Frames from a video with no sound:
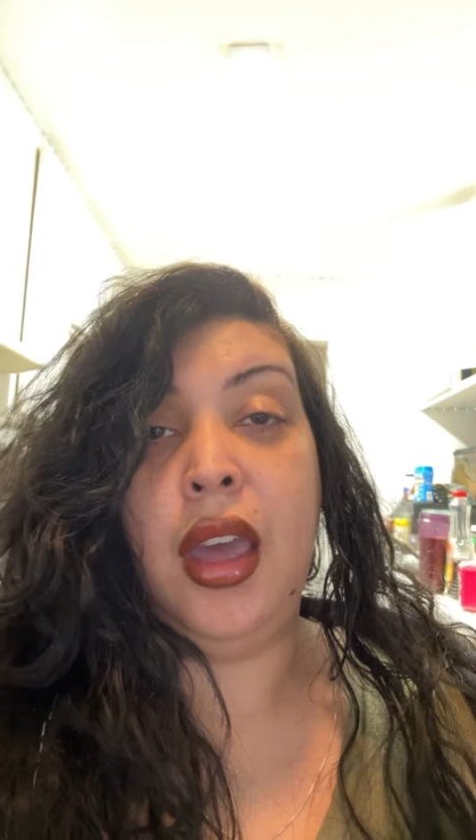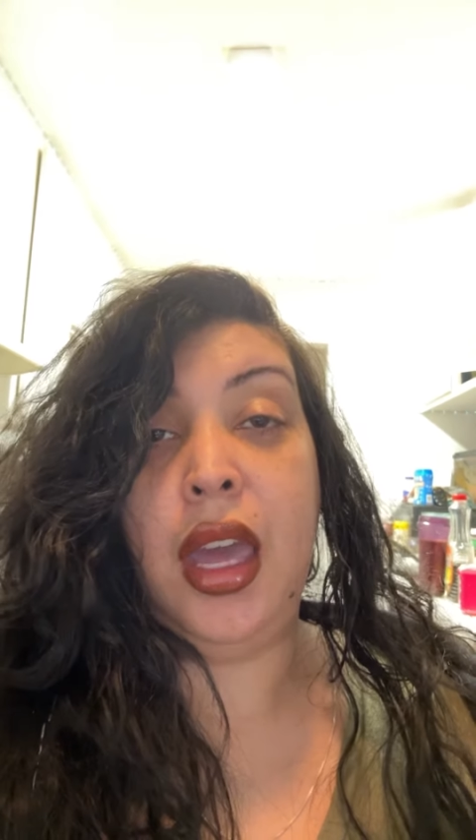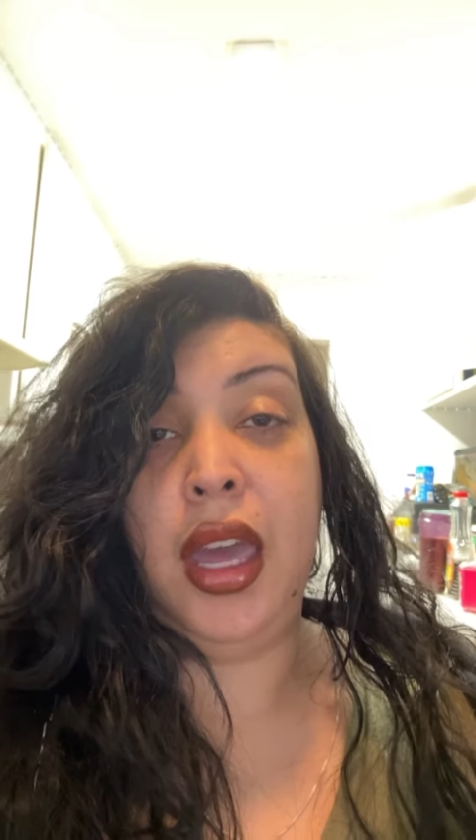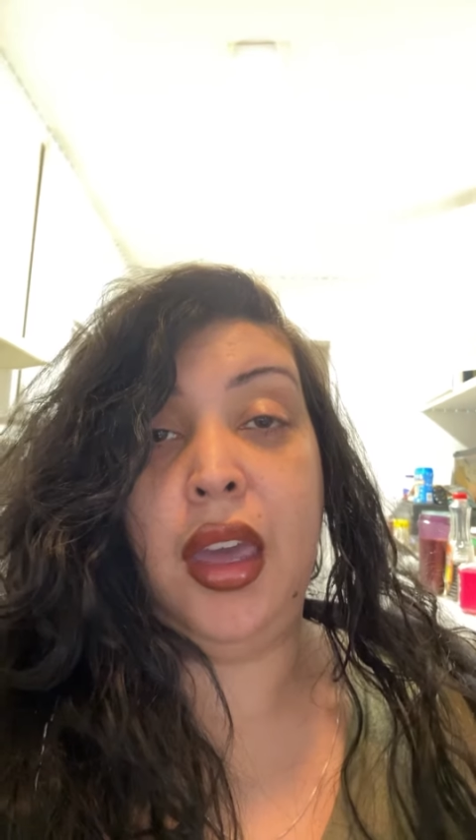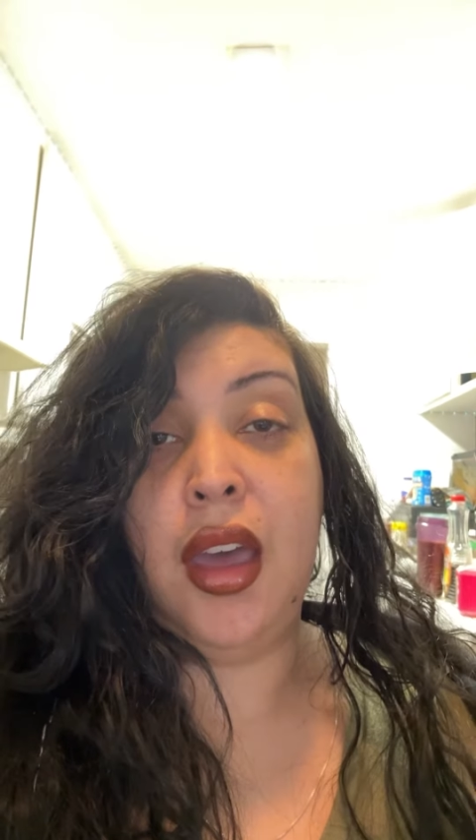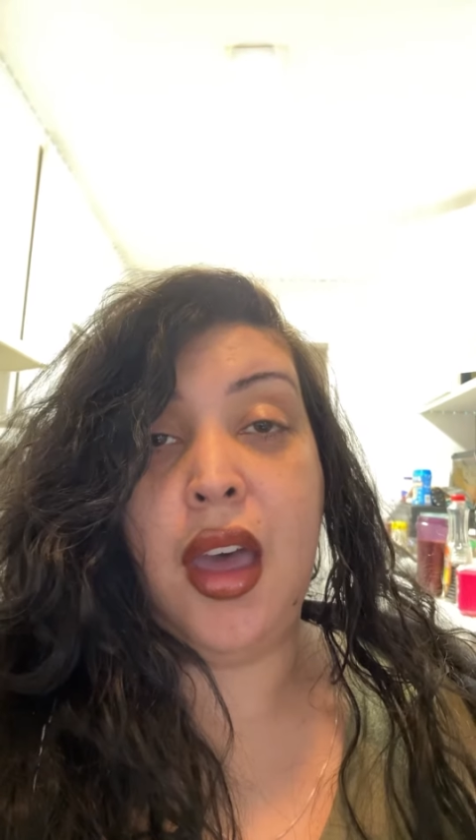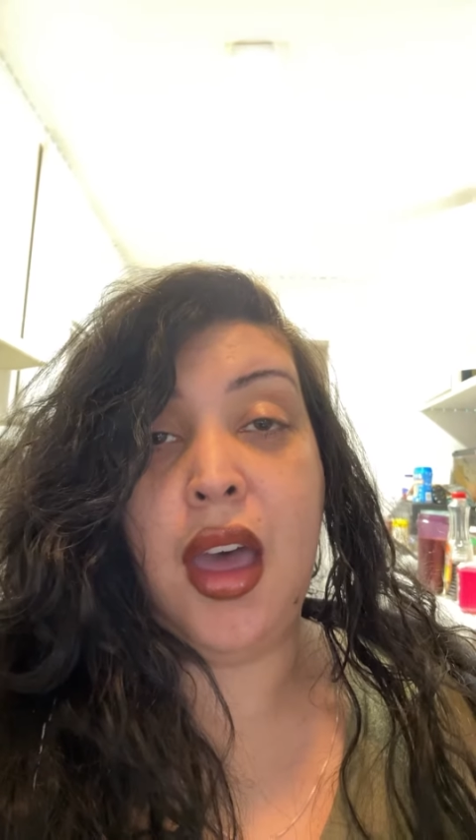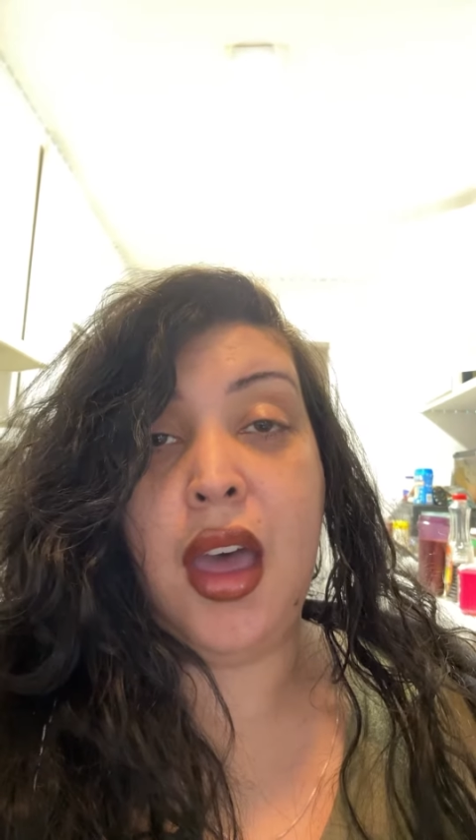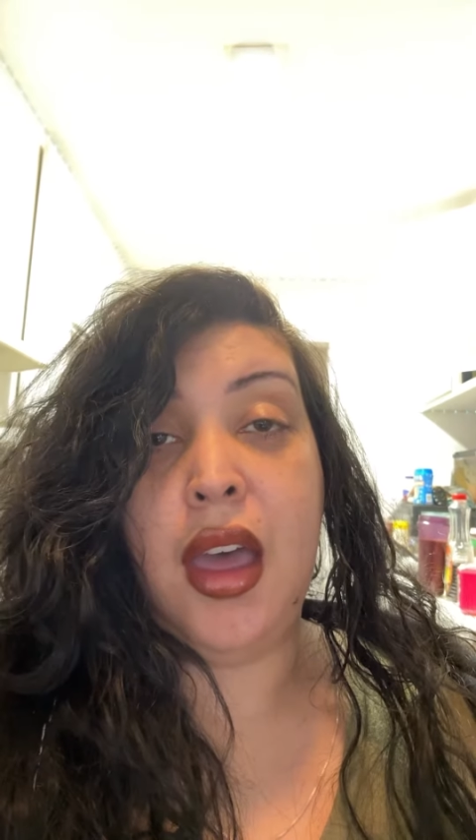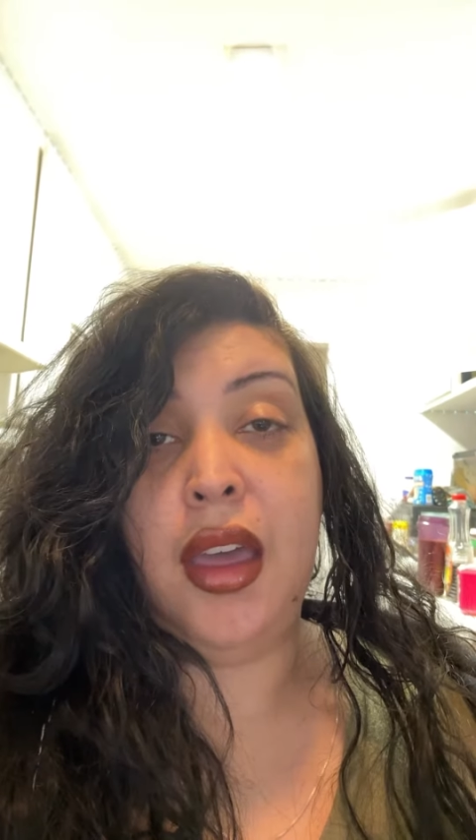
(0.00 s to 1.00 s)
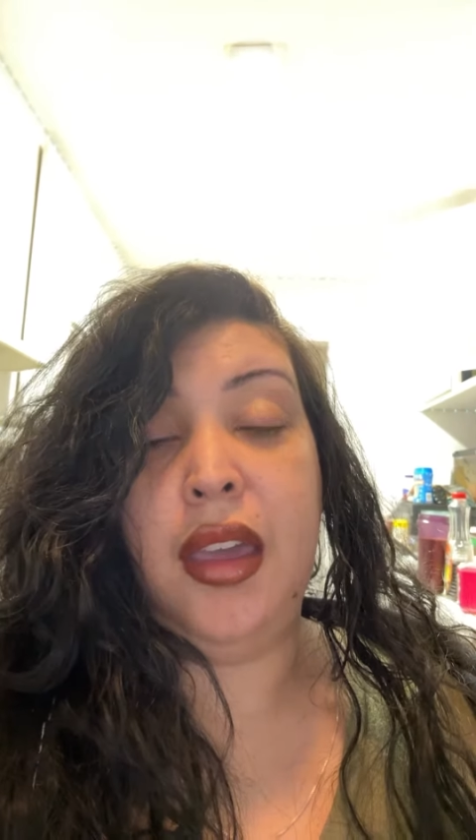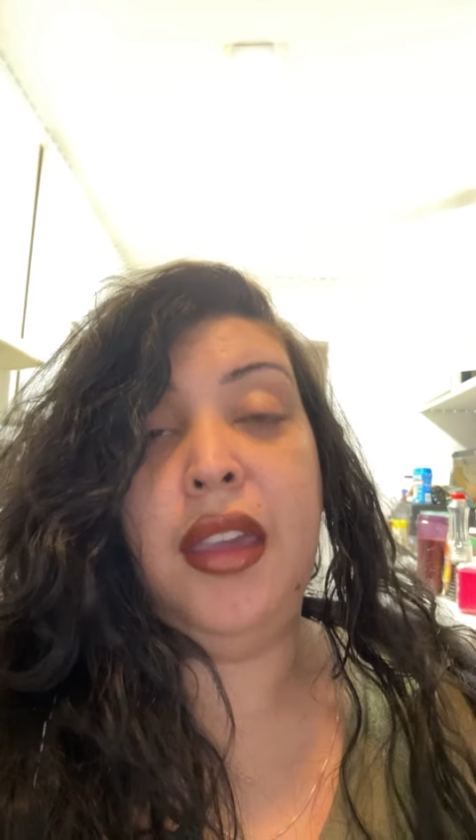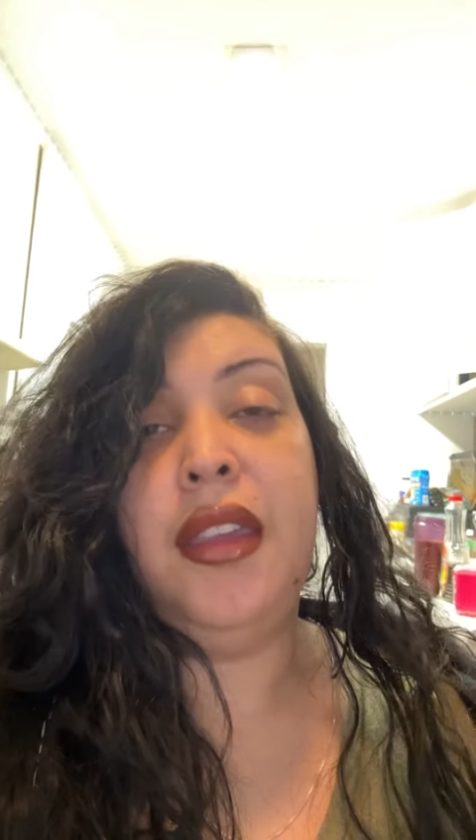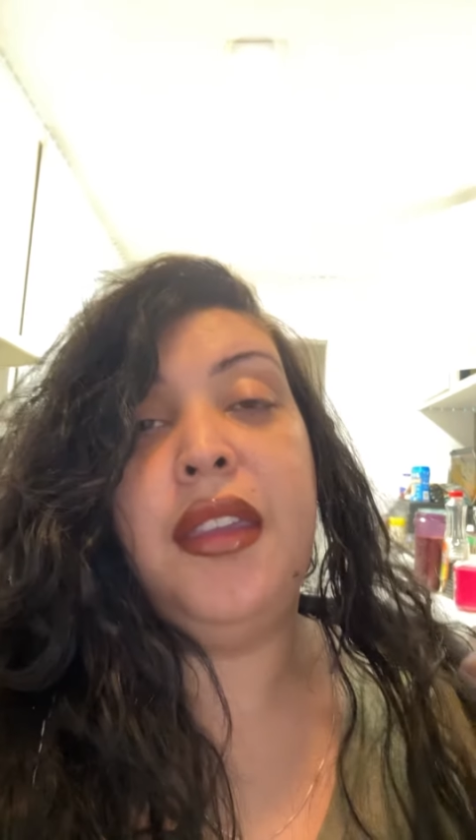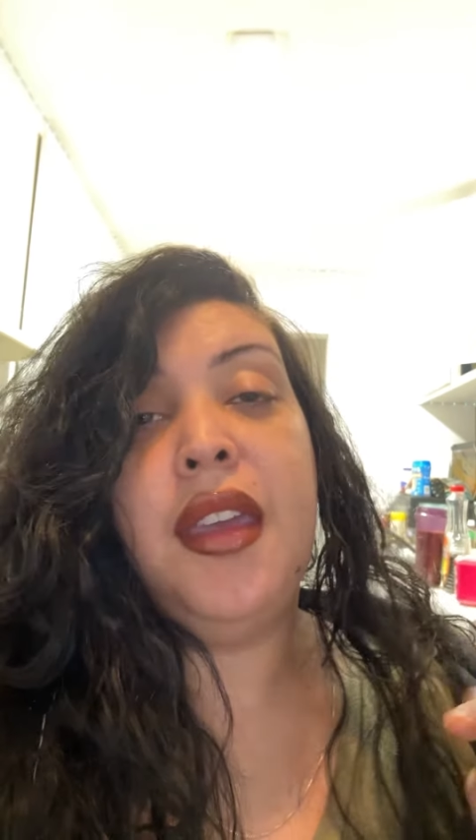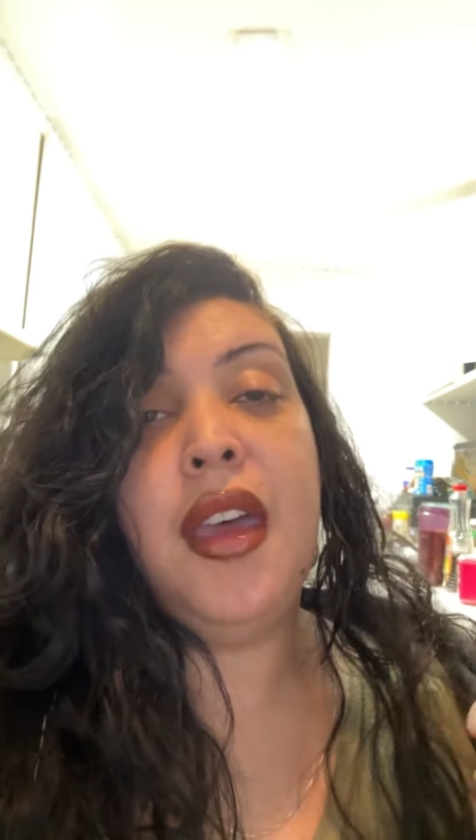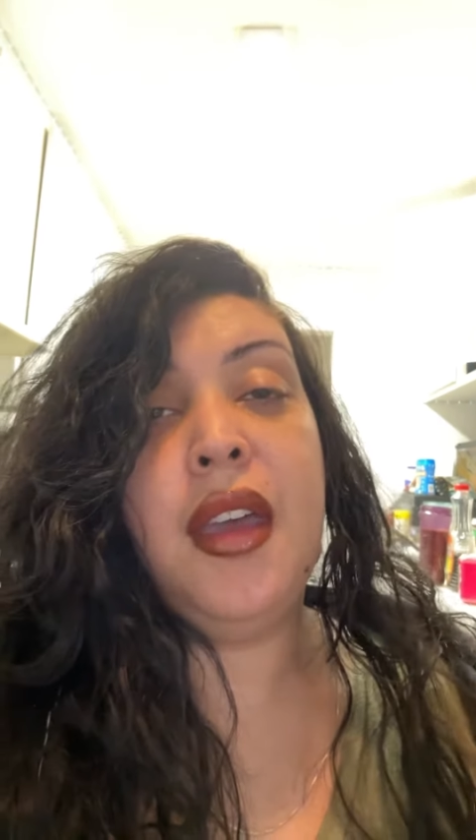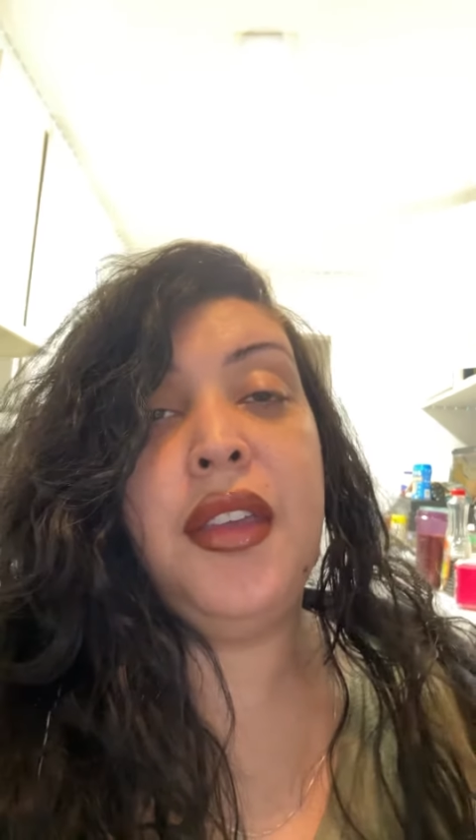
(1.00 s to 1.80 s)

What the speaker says: Hey guys,